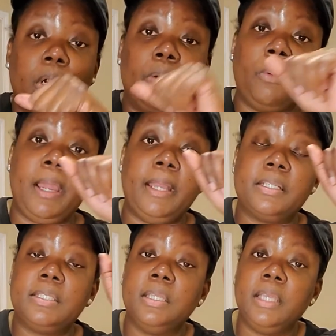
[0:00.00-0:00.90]

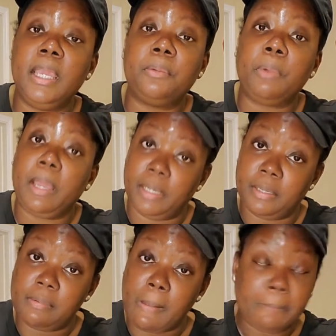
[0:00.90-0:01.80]
racked and ready.
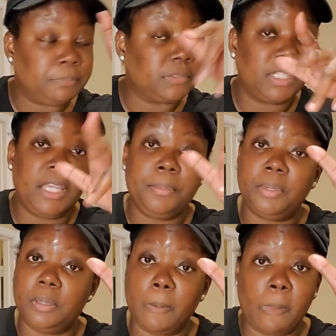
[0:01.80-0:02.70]
Keep
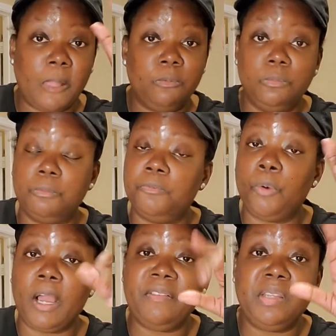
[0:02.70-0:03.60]
her
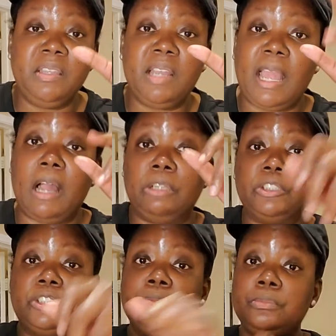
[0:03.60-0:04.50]
before I even leave the house,
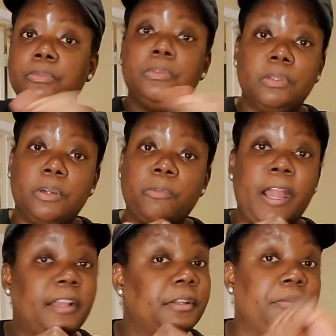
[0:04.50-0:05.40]

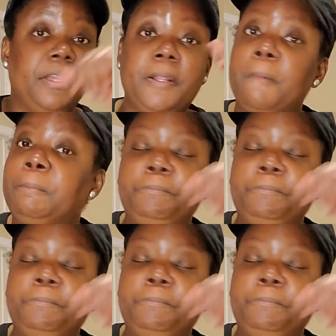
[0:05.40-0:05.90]
racked and ready.